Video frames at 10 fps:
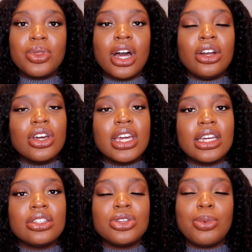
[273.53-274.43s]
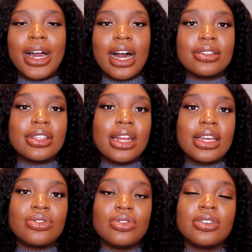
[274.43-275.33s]
that are looking to buy a house in the
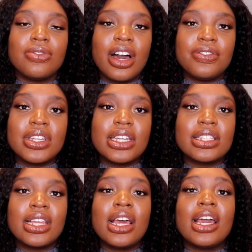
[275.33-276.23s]
next 3 to 5 years